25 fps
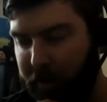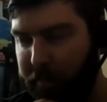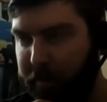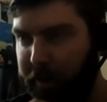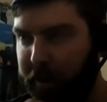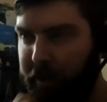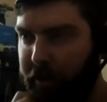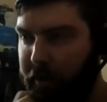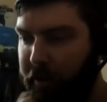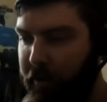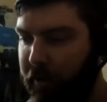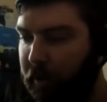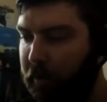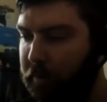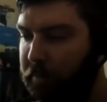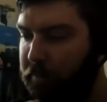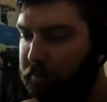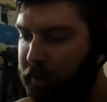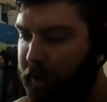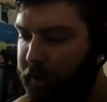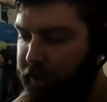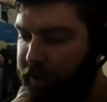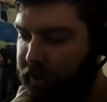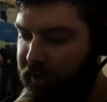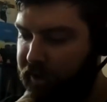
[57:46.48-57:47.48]
be your own
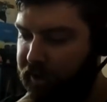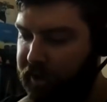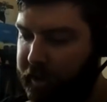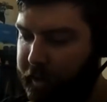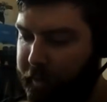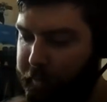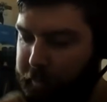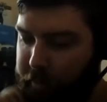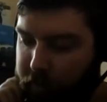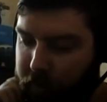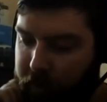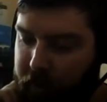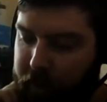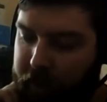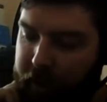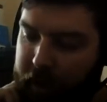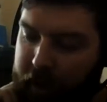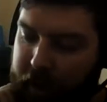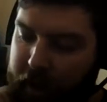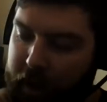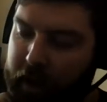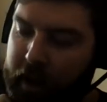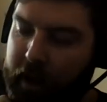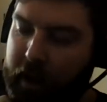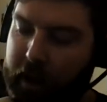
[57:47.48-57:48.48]
project's geometry.
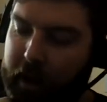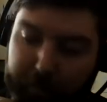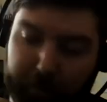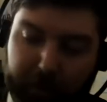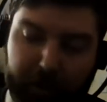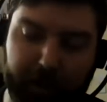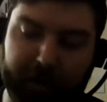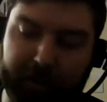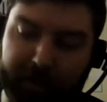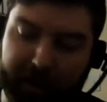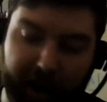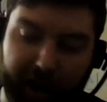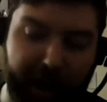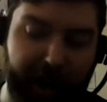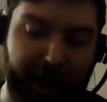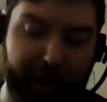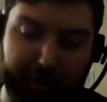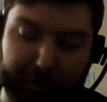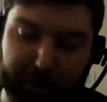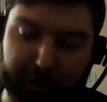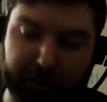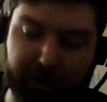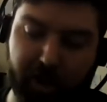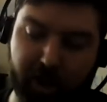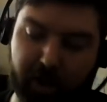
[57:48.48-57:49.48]
But yeah,
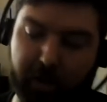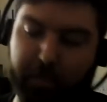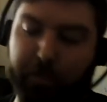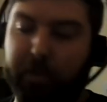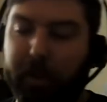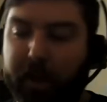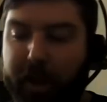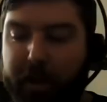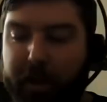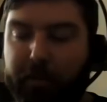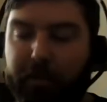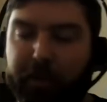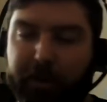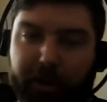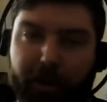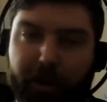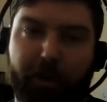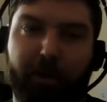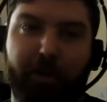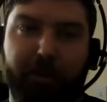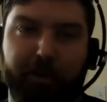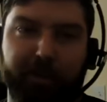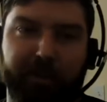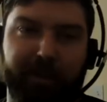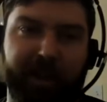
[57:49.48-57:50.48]
but just playing with
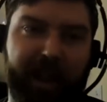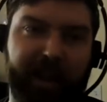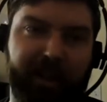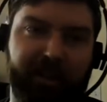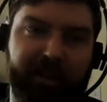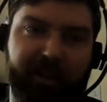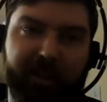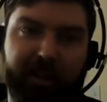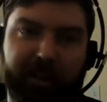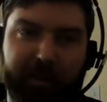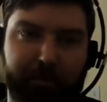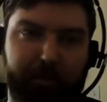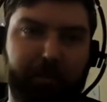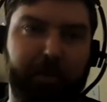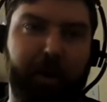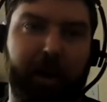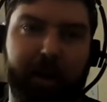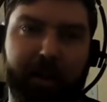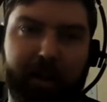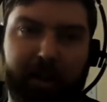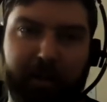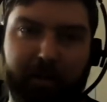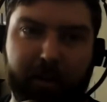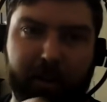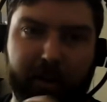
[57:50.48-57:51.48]
those actually can probably
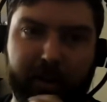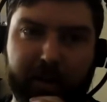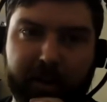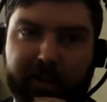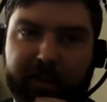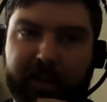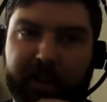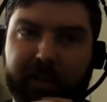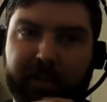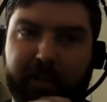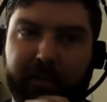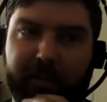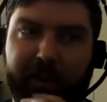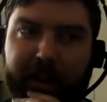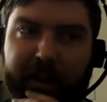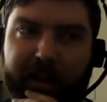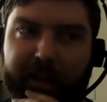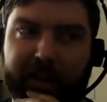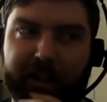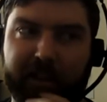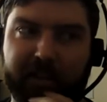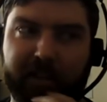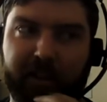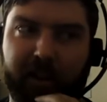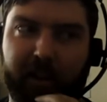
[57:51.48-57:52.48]
give you a good sense of how to
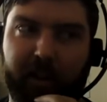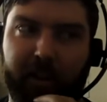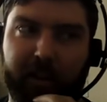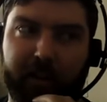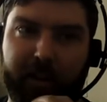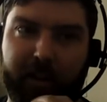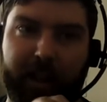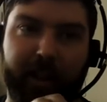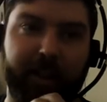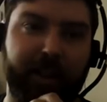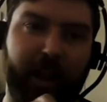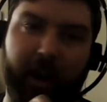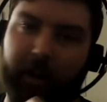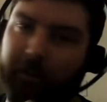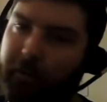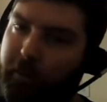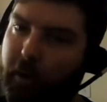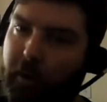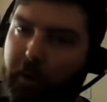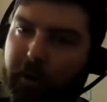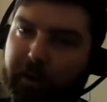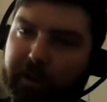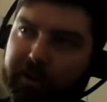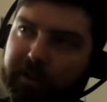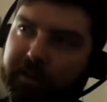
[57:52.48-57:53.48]
get started. And then, of
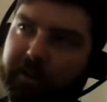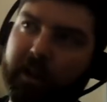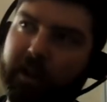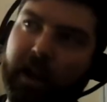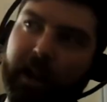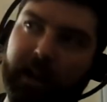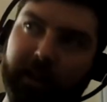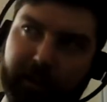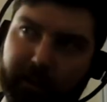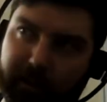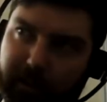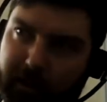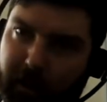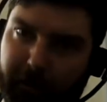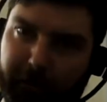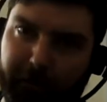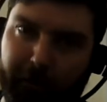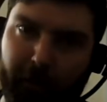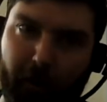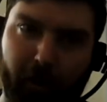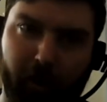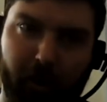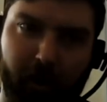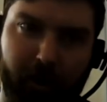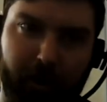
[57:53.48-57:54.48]
course, there's our
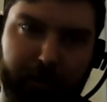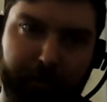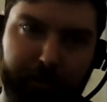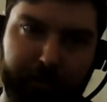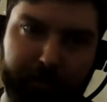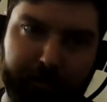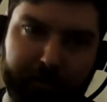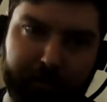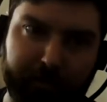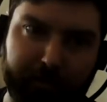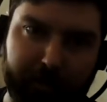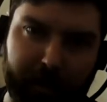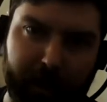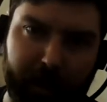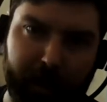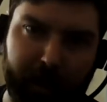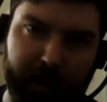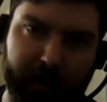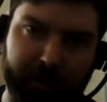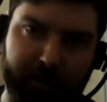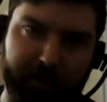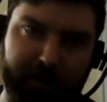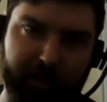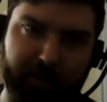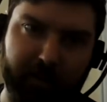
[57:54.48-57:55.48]
forum,
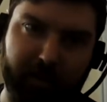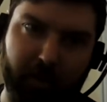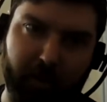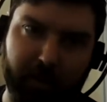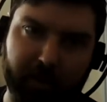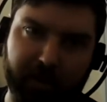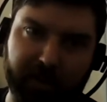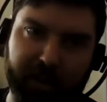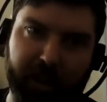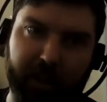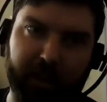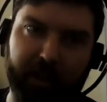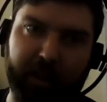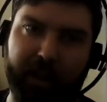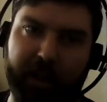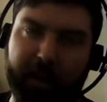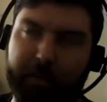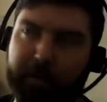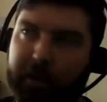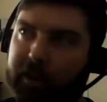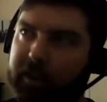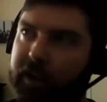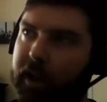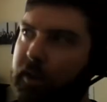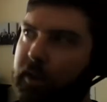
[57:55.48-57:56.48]
uh,
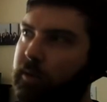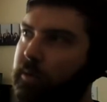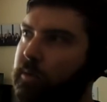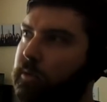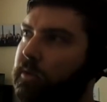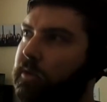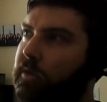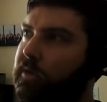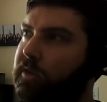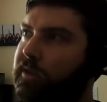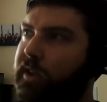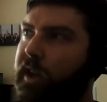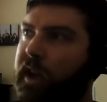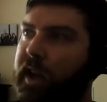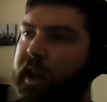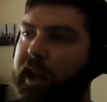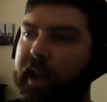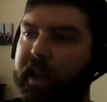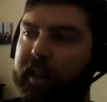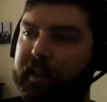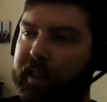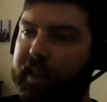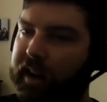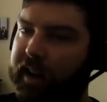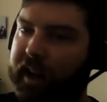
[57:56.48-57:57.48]
discourse.ladybug.tools,
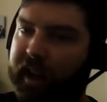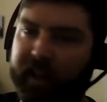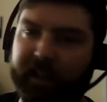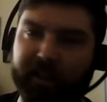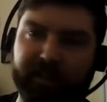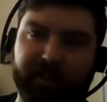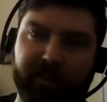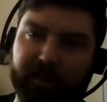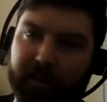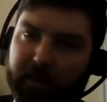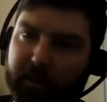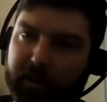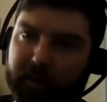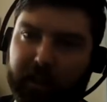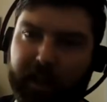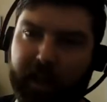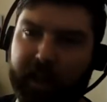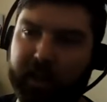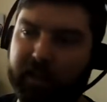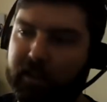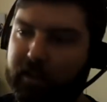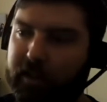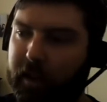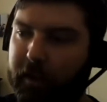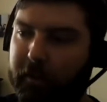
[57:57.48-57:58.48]
that has it
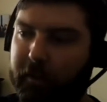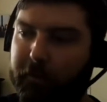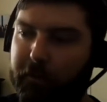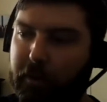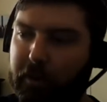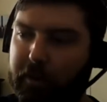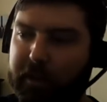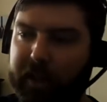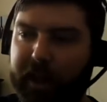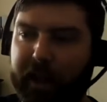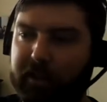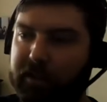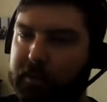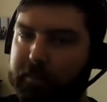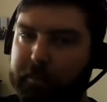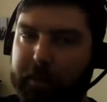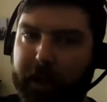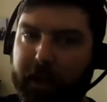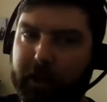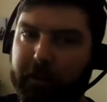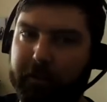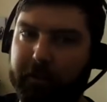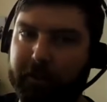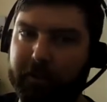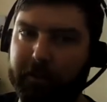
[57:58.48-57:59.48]
gets like 4,000
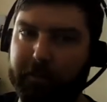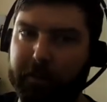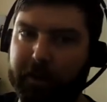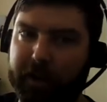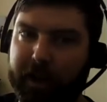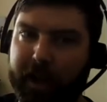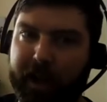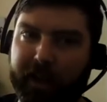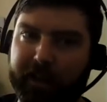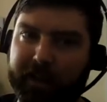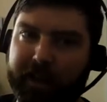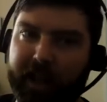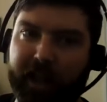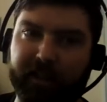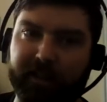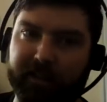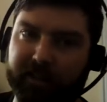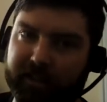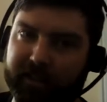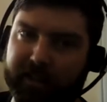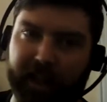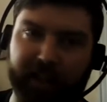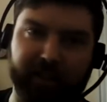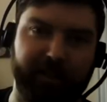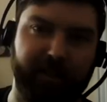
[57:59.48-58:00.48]
page views per day, and that's
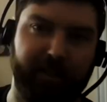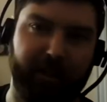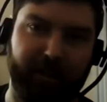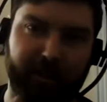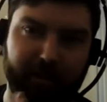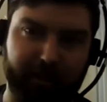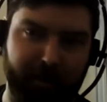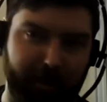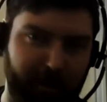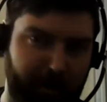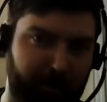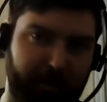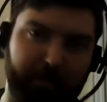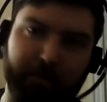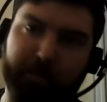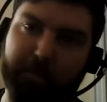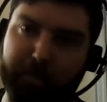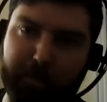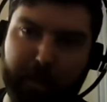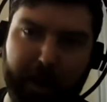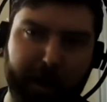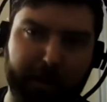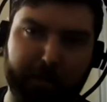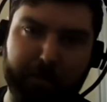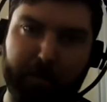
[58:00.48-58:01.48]
that's your
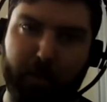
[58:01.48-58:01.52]
main